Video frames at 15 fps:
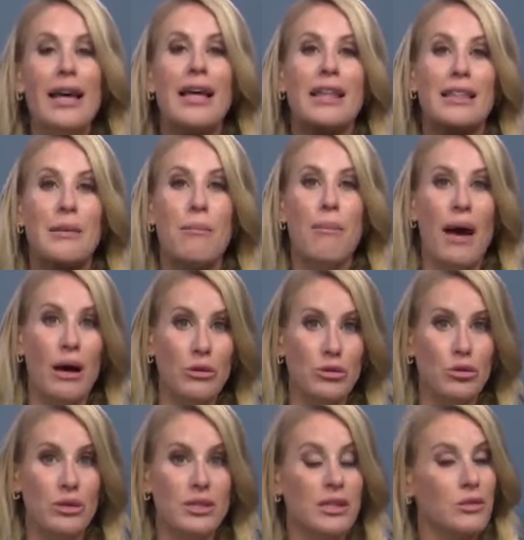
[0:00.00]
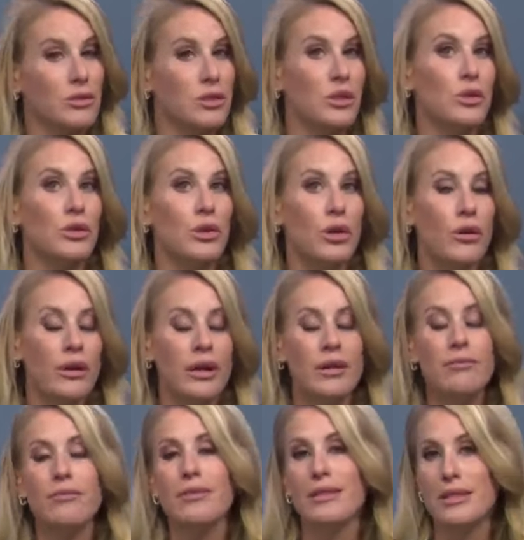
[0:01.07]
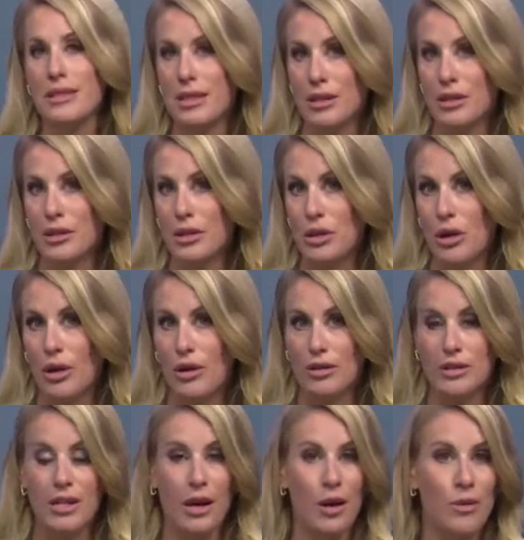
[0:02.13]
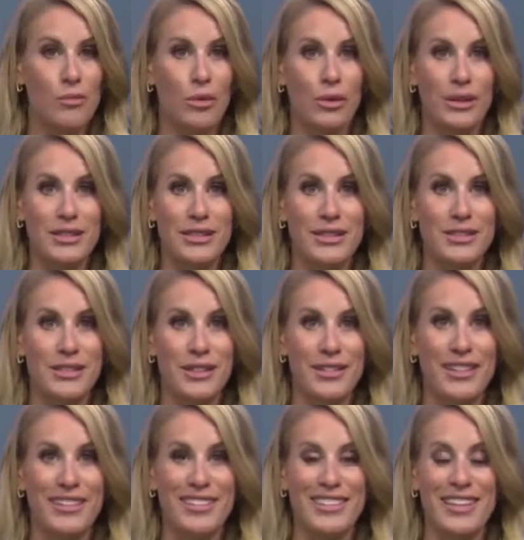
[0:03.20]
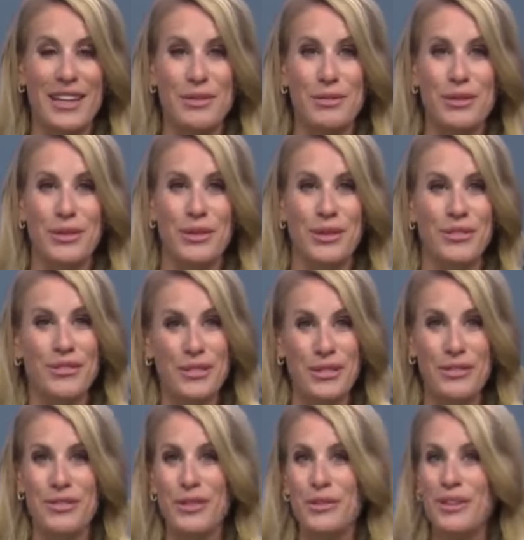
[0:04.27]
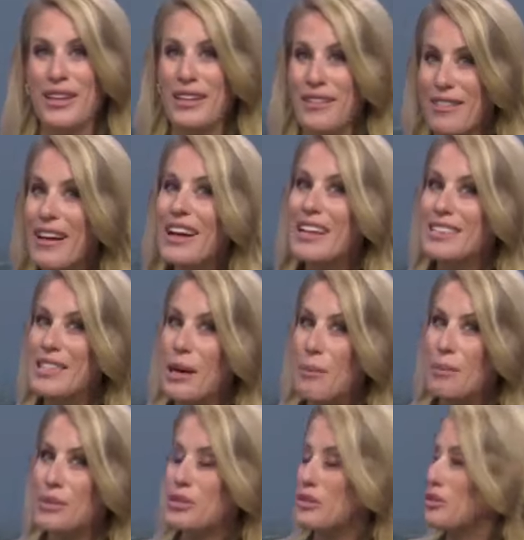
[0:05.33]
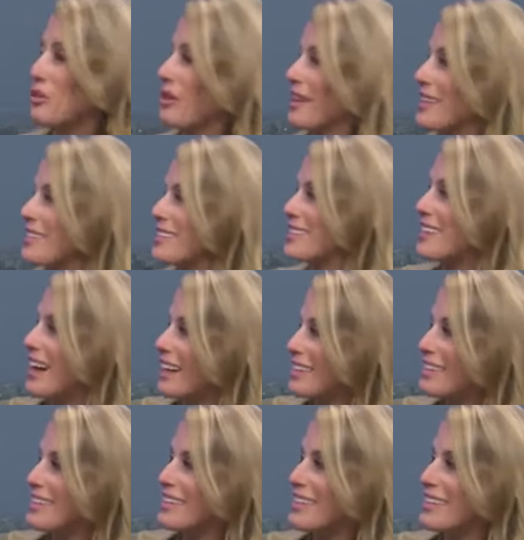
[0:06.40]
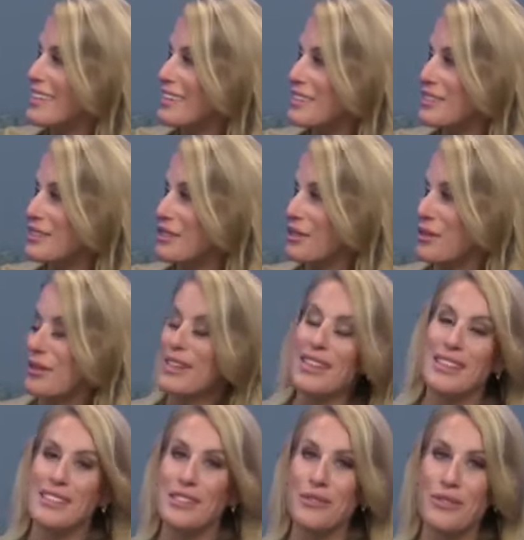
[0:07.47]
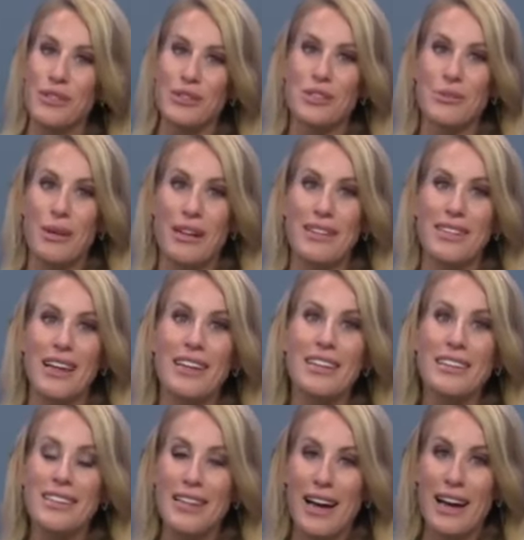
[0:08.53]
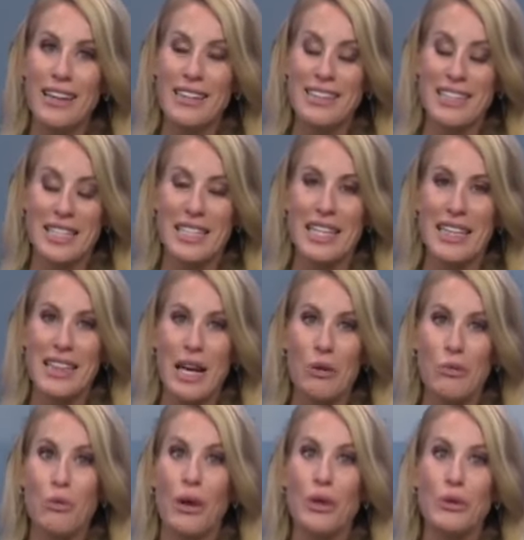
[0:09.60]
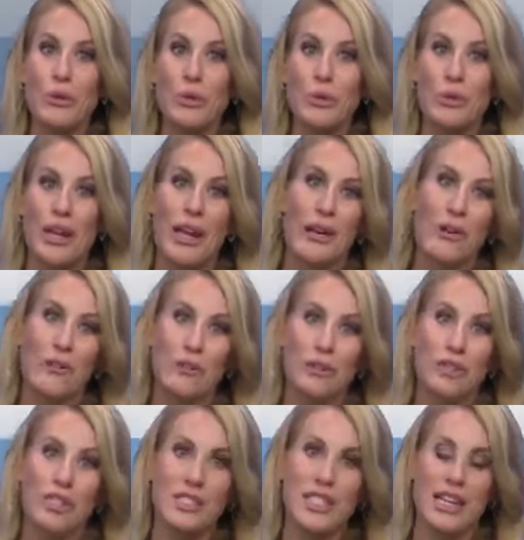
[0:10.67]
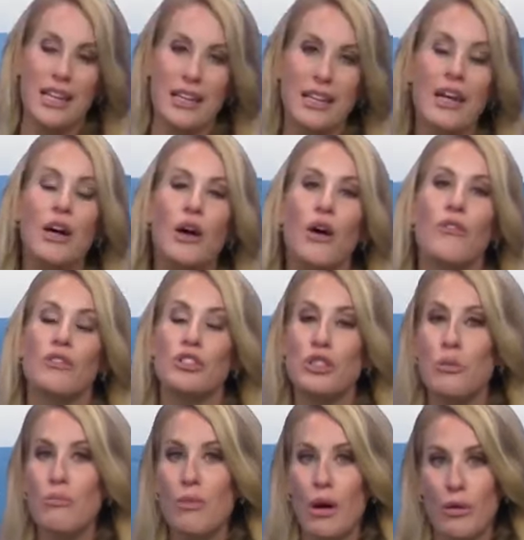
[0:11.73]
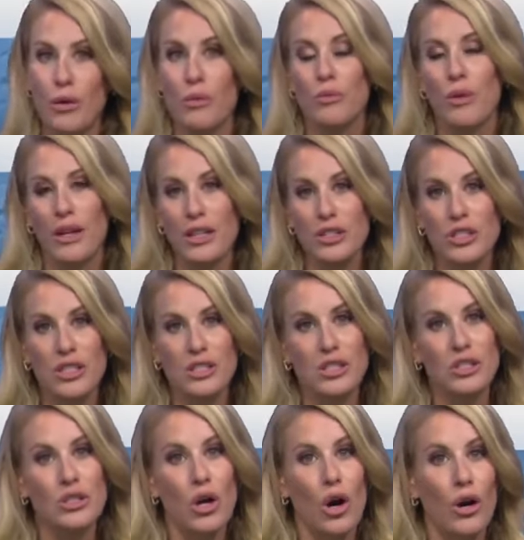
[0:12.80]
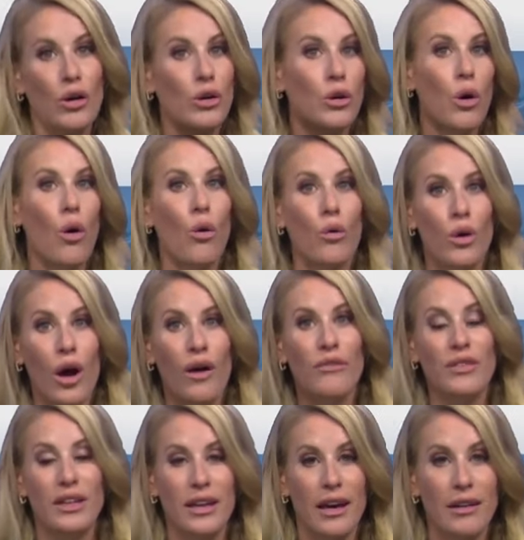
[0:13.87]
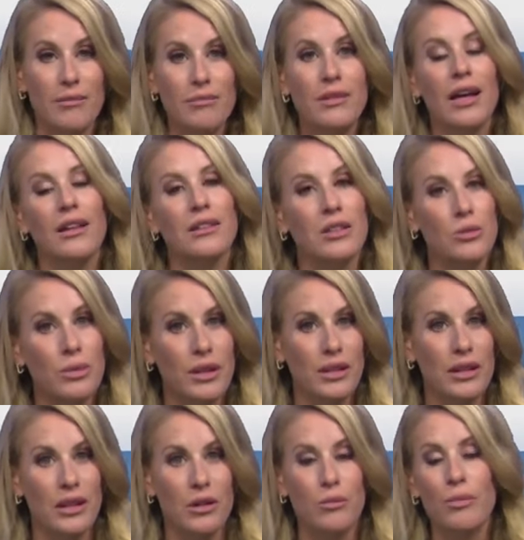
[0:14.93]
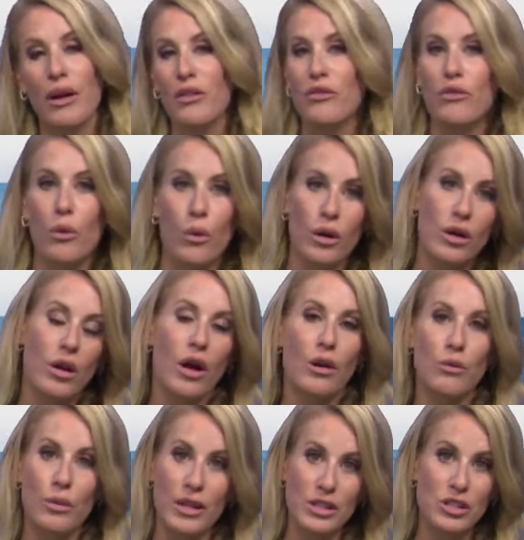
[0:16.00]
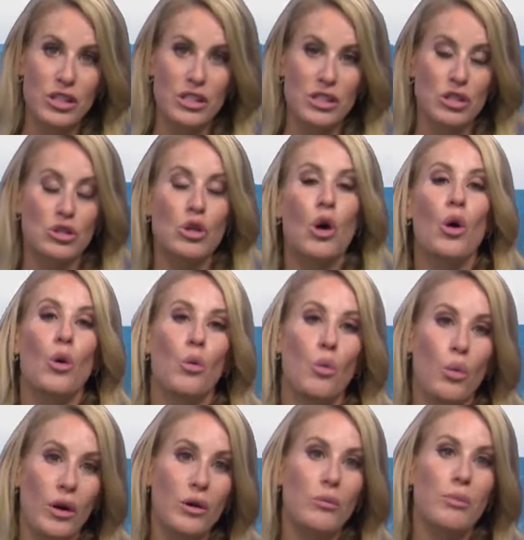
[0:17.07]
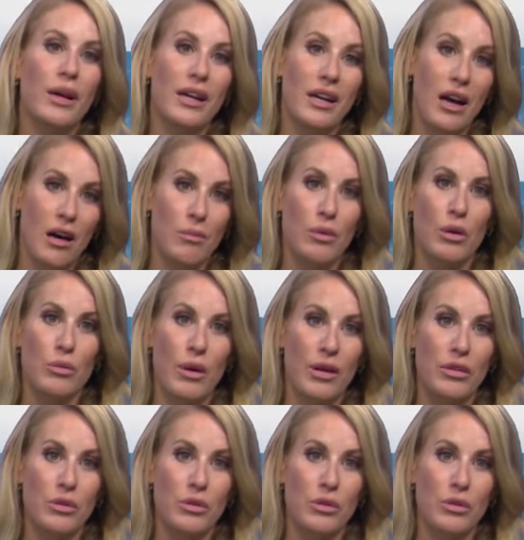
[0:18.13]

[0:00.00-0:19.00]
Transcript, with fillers: the boundaries that are still occurring still in the cars. Boy, is it dark out at Cape Coral from the view here. Temperatures are at 90 degrees. It feels about 99. You didn't get that rain-cooled air for today. For tomorrow, rain chances are going to hold off again a little bit later. By 4 o'clock, rain chances will pick up around the